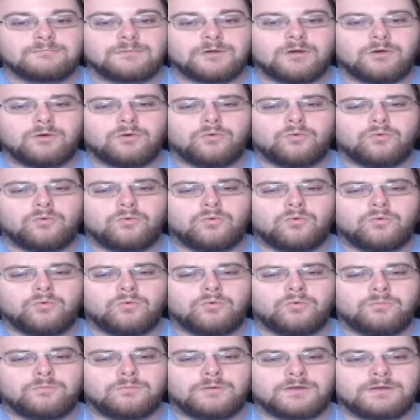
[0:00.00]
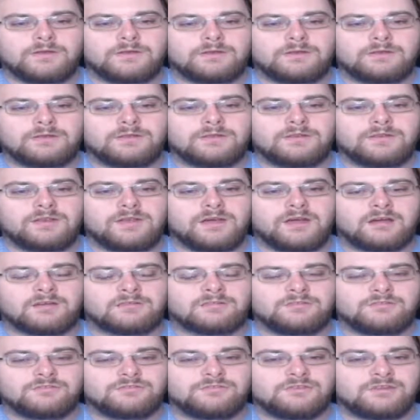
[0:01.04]
Oh, but it did knock
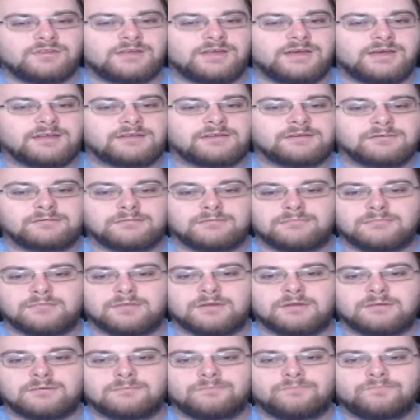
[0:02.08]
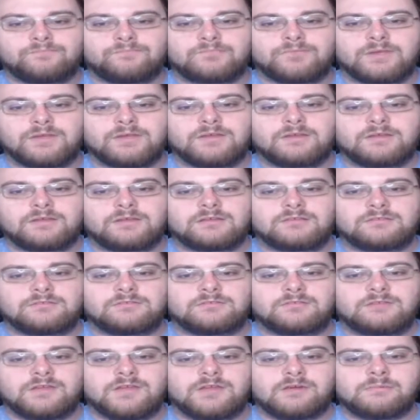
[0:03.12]
the shit out of him, though.
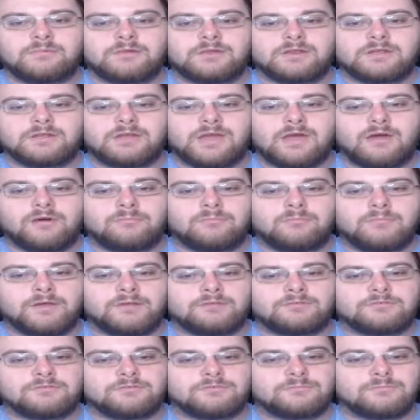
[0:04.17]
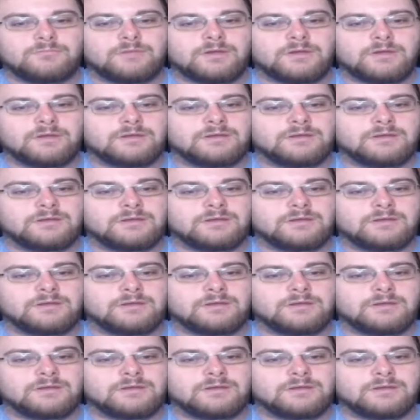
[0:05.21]
Damn it, he outmuscled me.